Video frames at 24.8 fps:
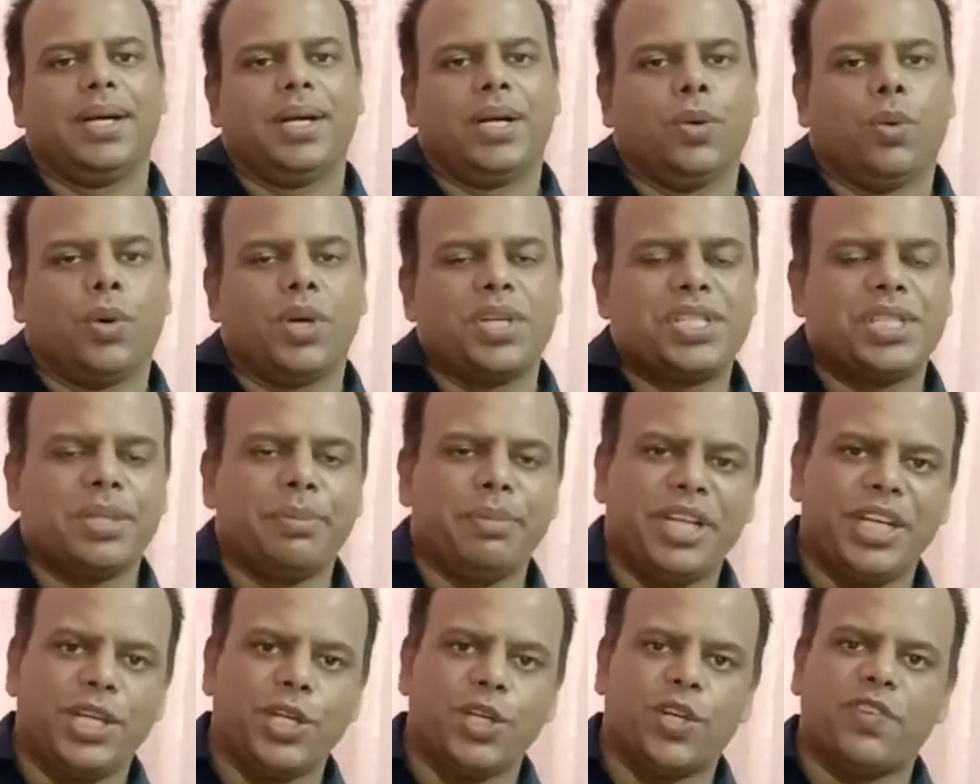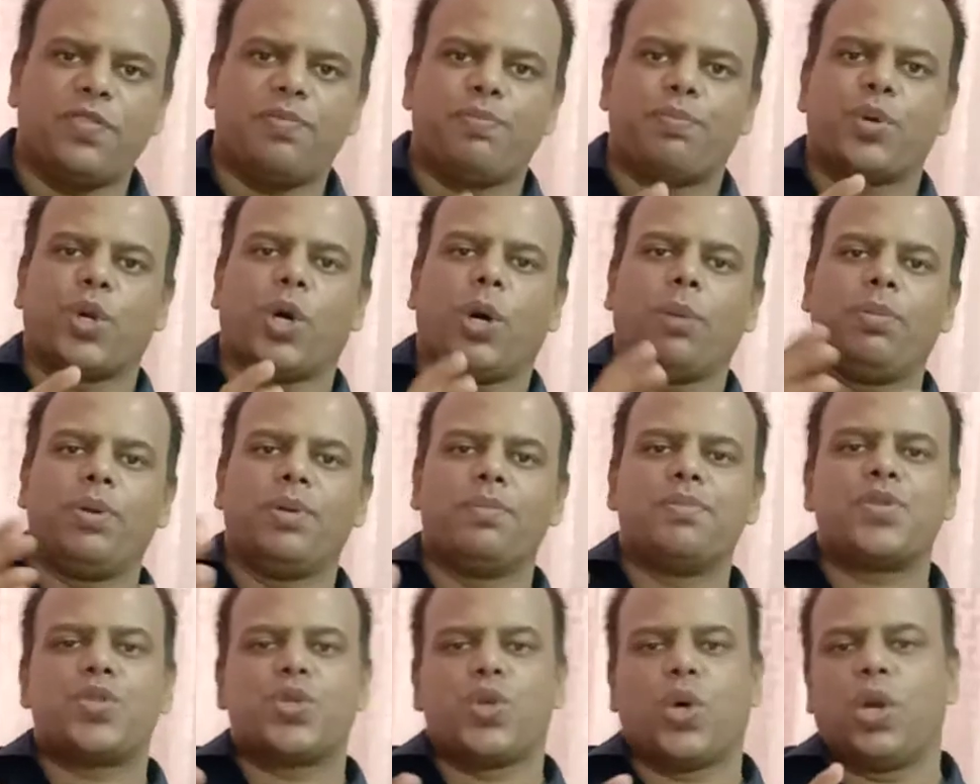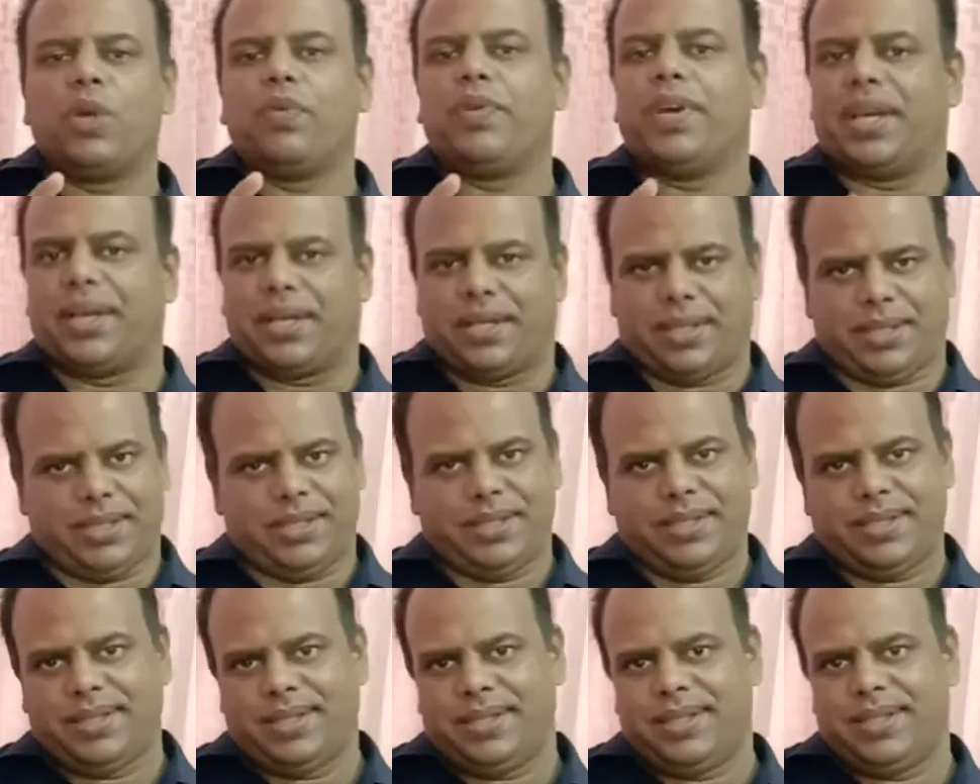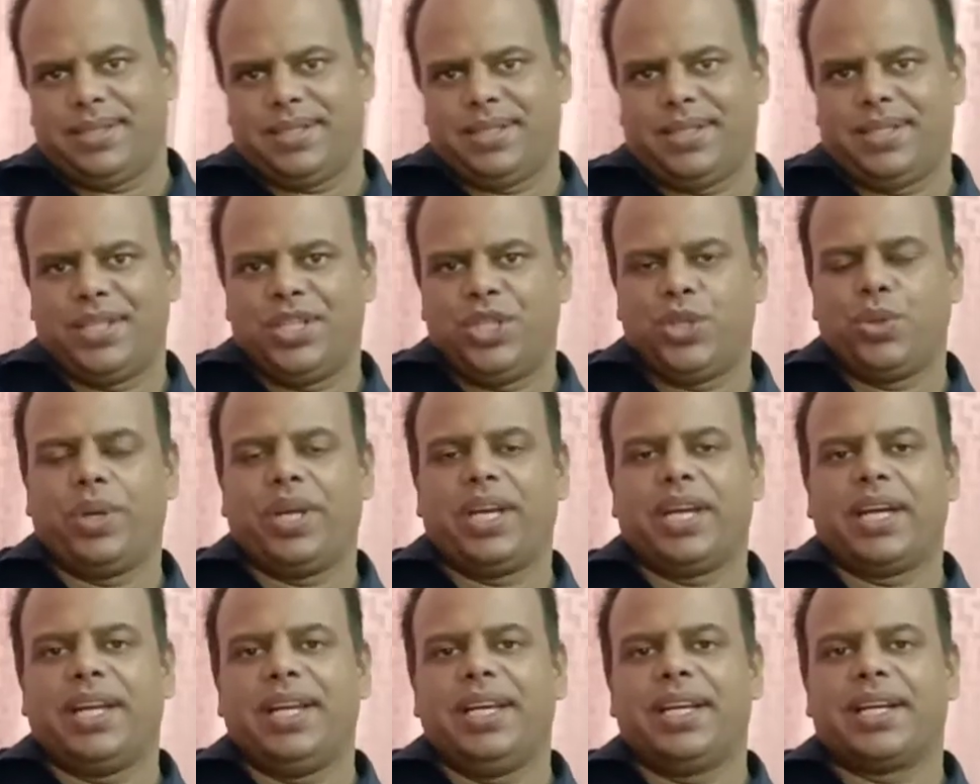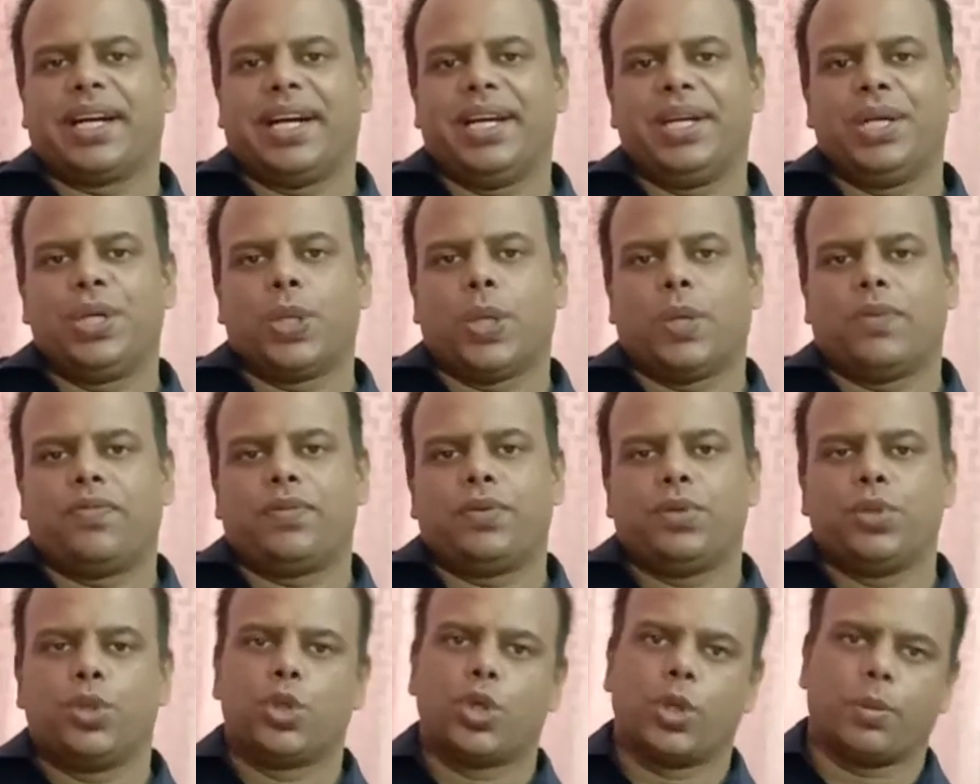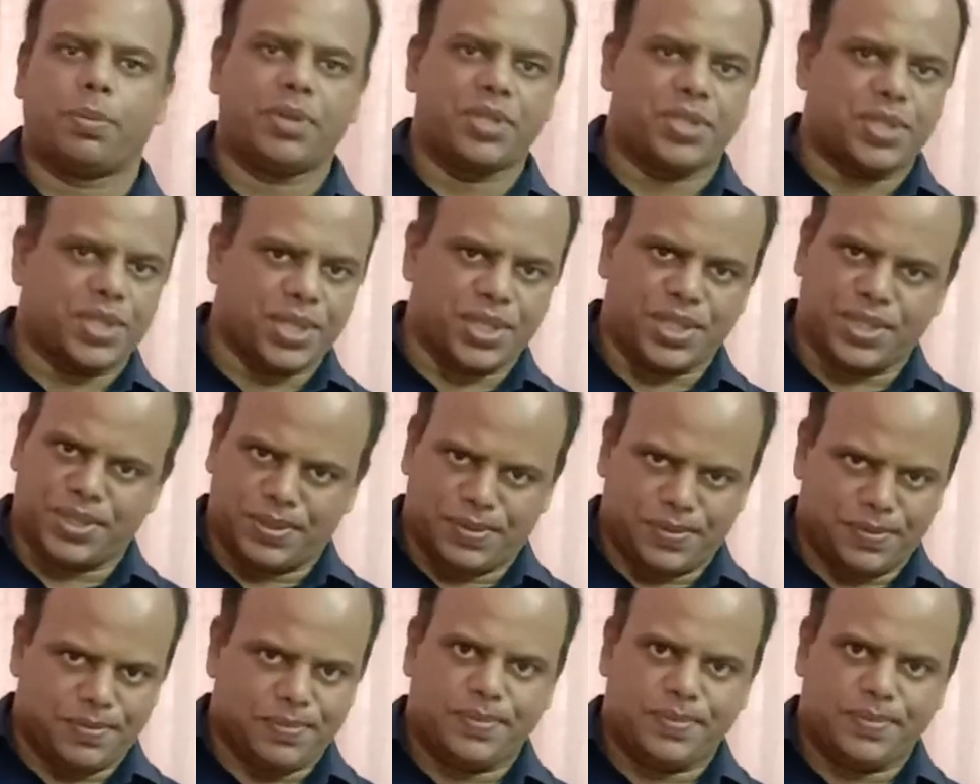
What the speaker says: What is the meaning of problem solving during any kind of group discussion?